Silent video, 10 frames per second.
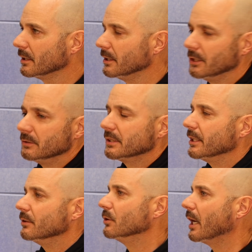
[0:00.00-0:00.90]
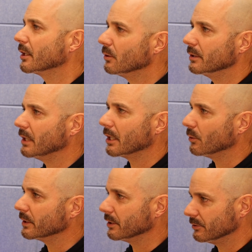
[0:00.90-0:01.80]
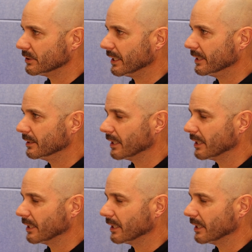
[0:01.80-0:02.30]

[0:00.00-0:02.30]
You see, so you're not going to understand.